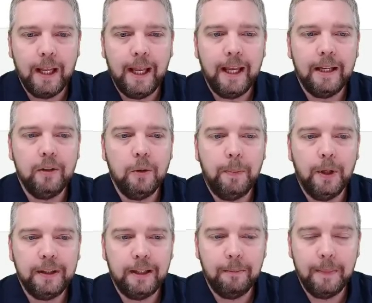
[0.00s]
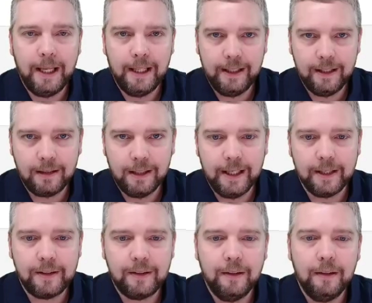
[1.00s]
and you put them in these
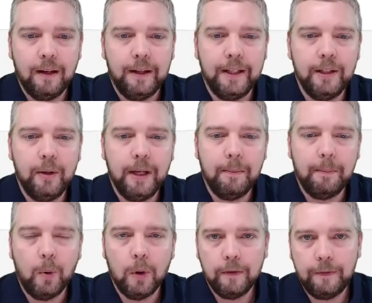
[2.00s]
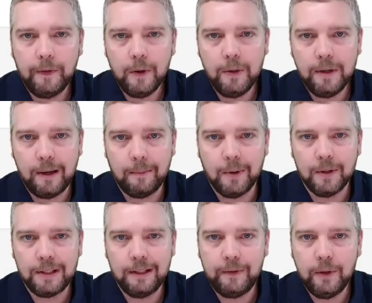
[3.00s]
lists, and then you import phone
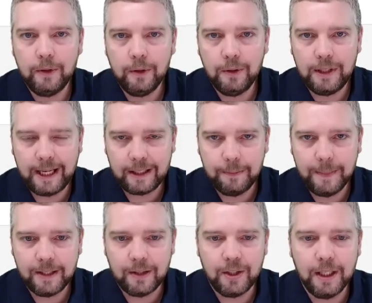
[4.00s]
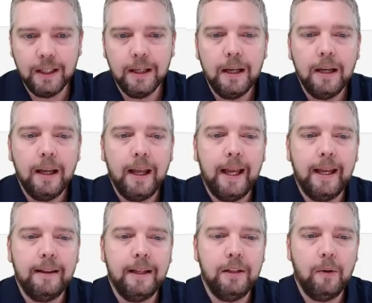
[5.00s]
numbers if you do text messaging,
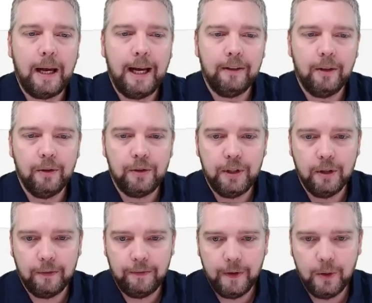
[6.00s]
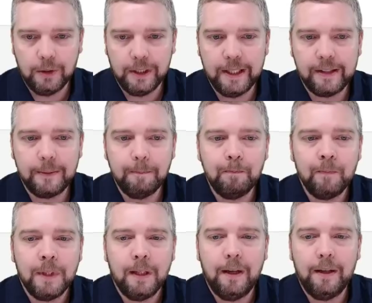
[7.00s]
and then you add those to your phone list.
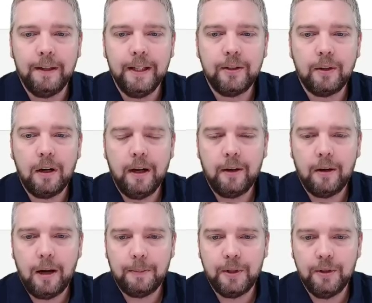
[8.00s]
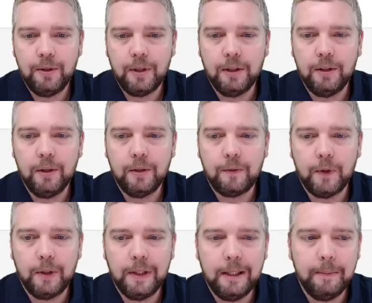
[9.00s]
And then these are other options you can use for
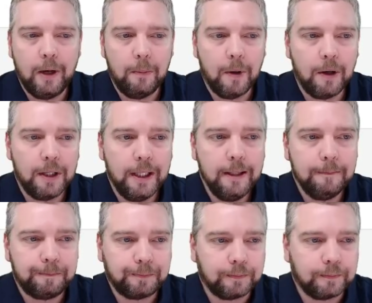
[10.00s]
your email marketing.